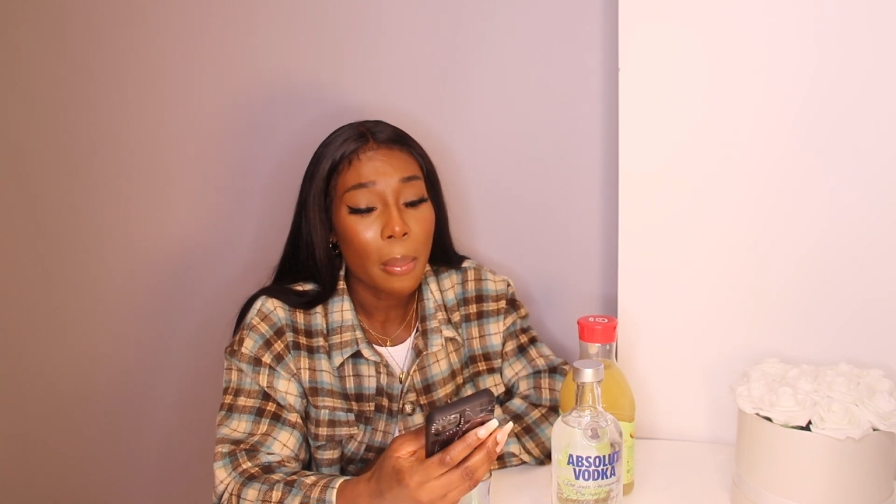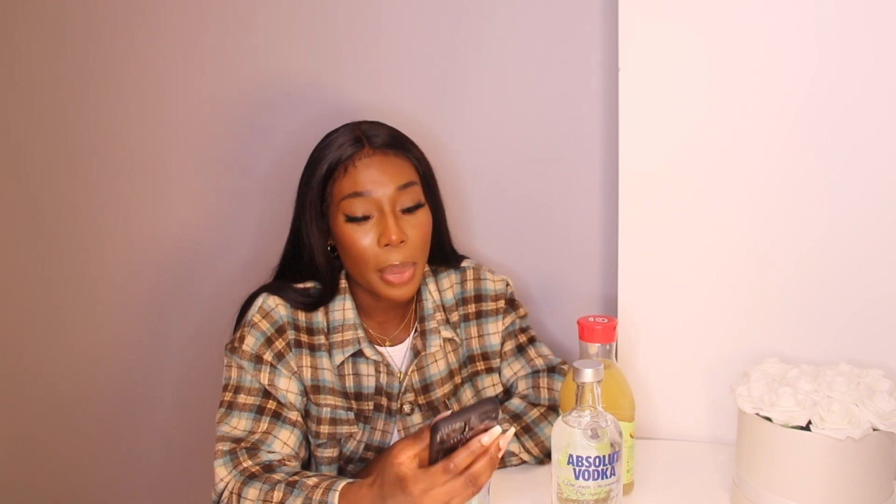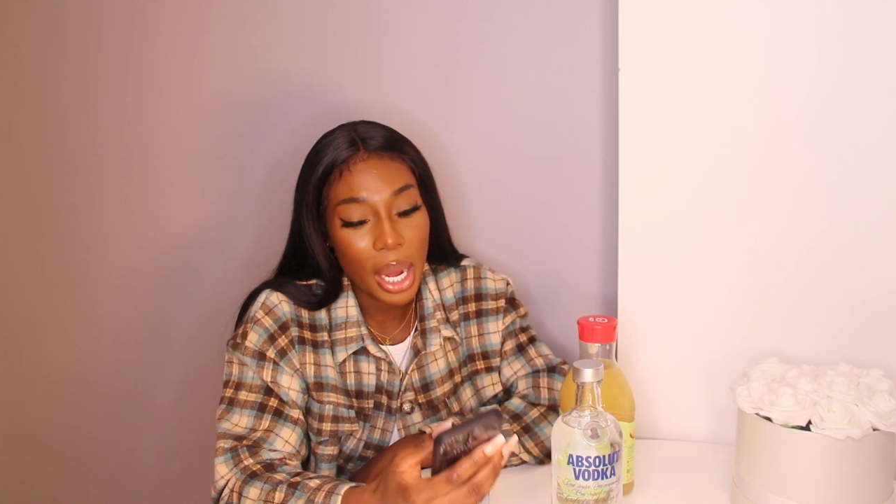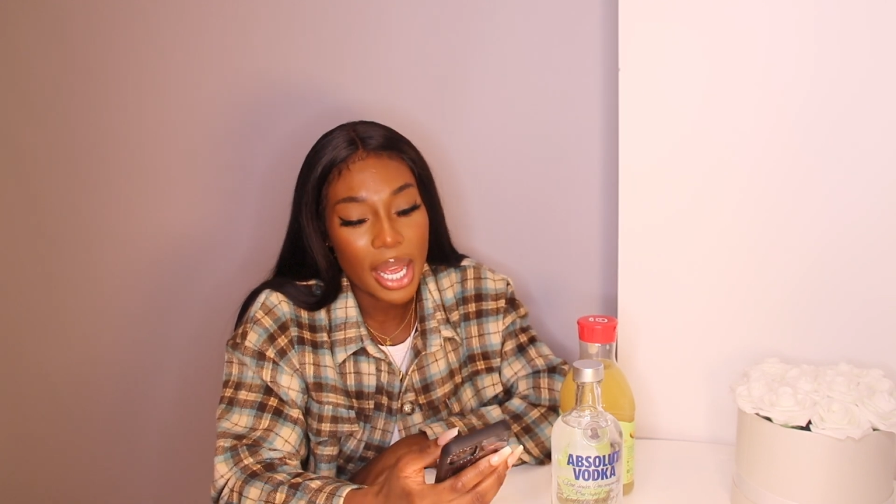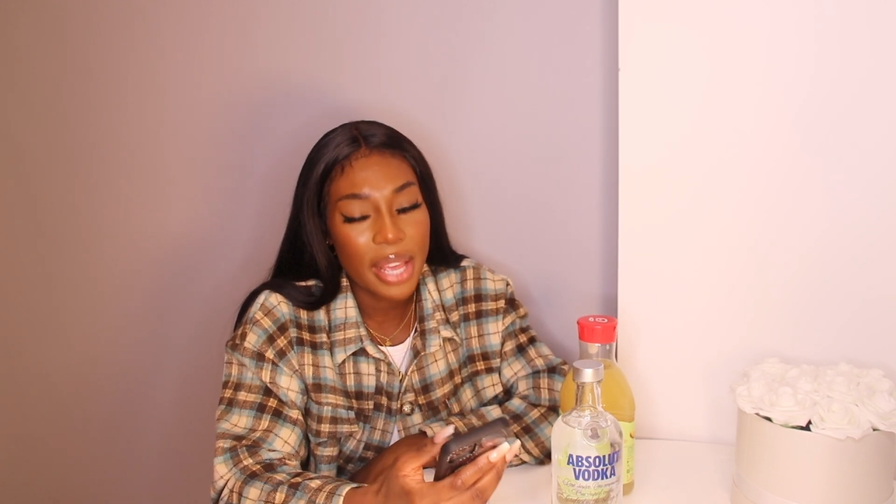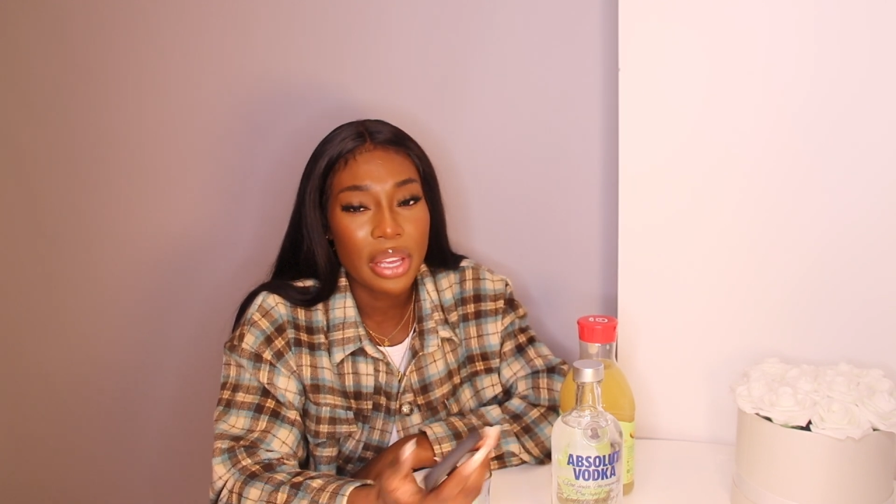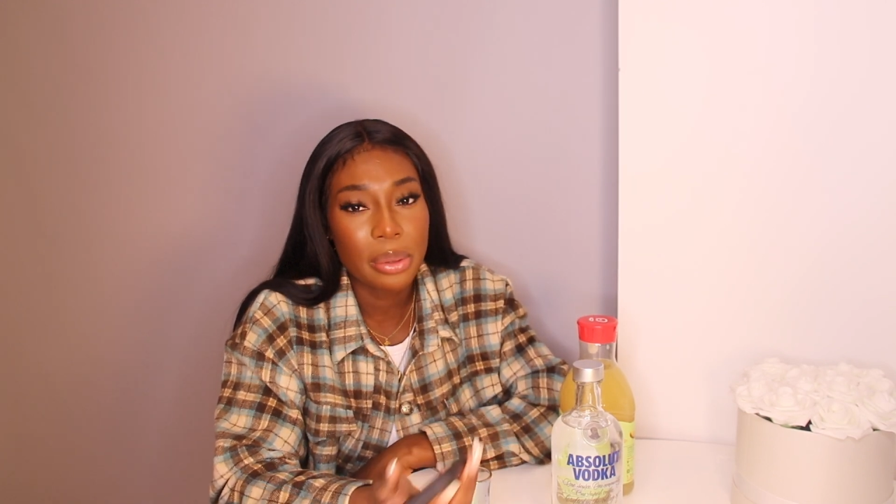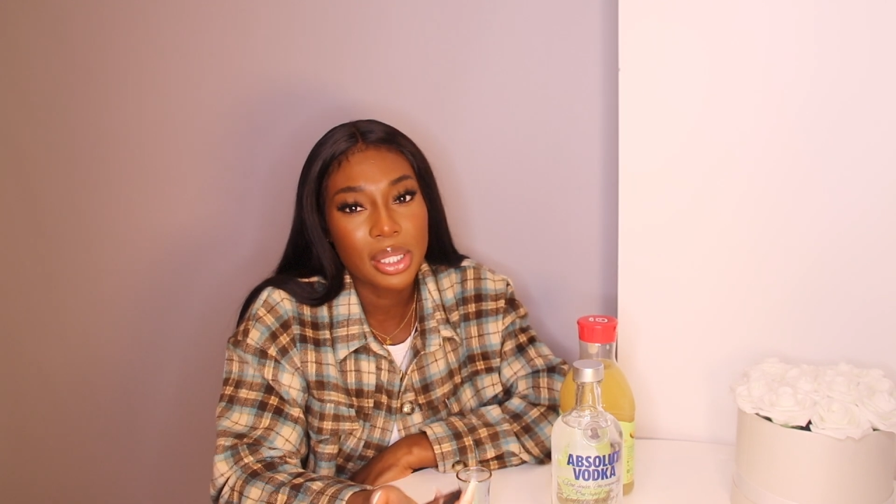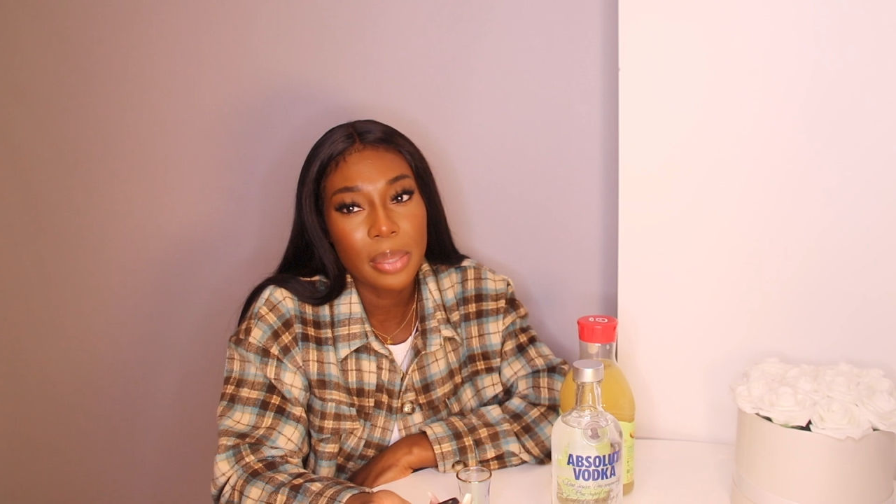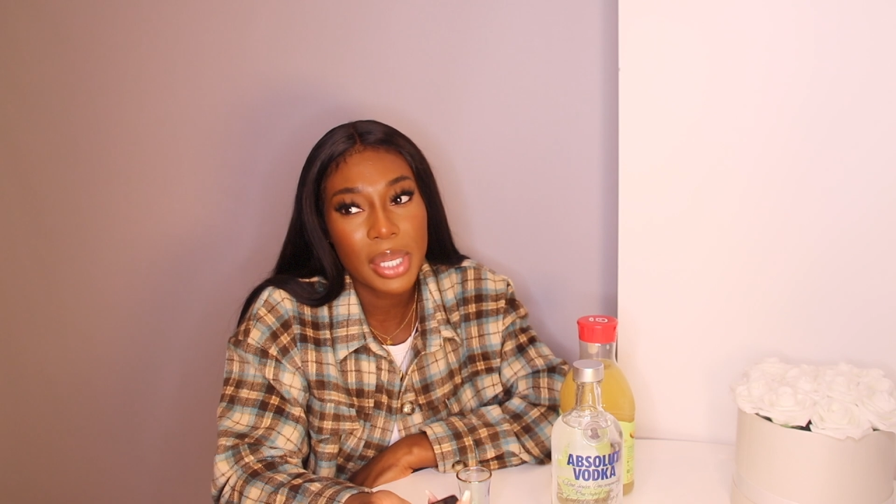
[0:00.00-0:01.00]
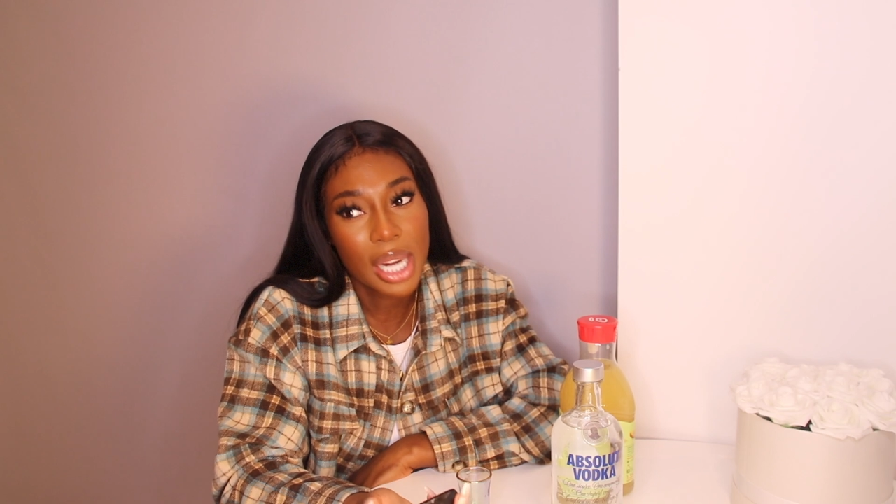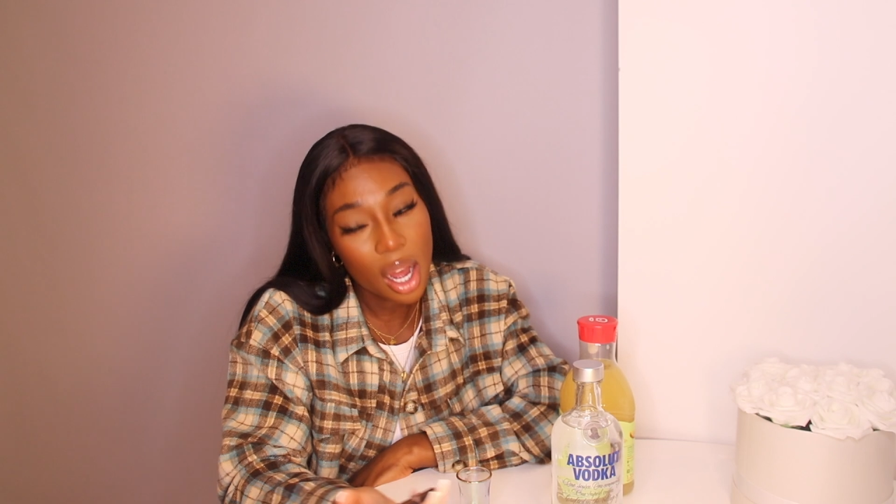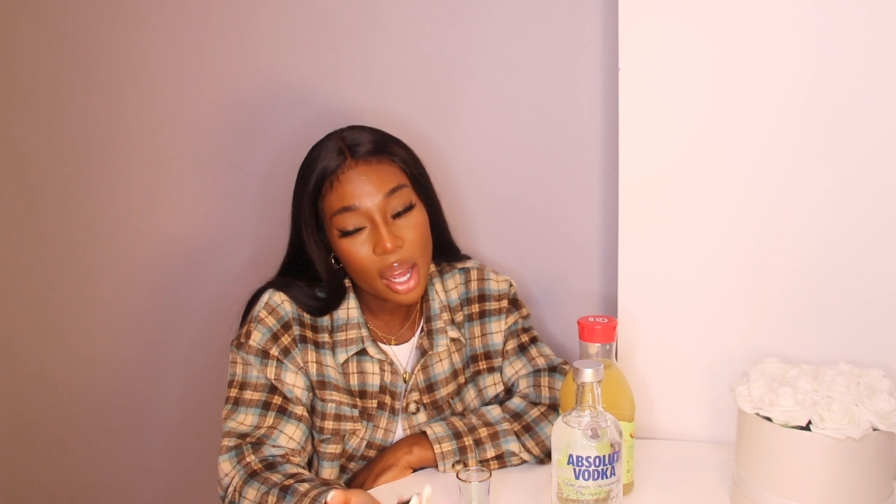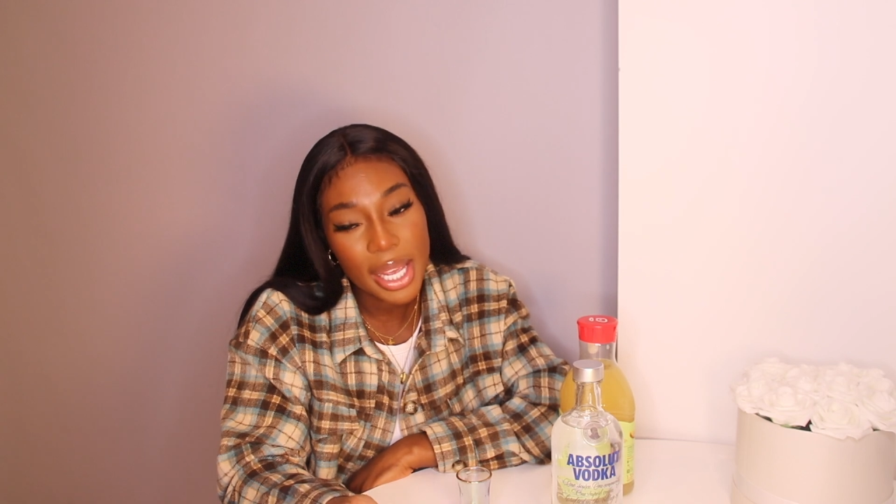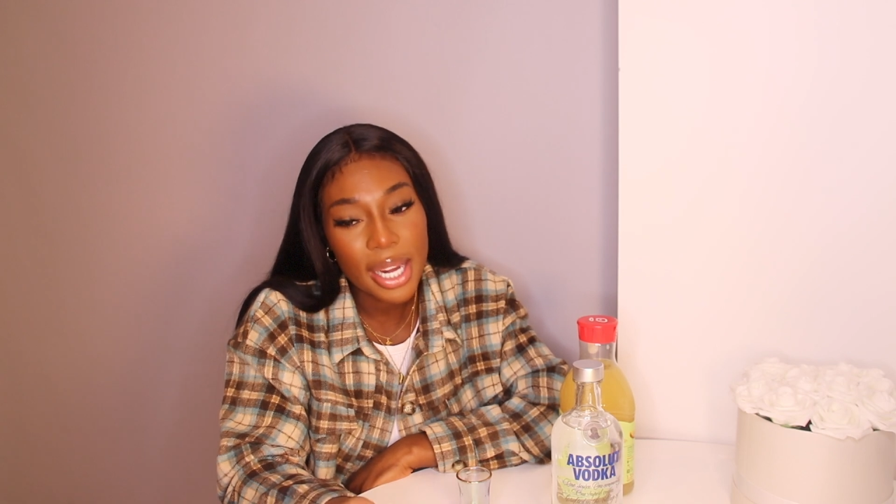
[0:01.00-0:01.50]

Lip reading: But if he was to be like, oh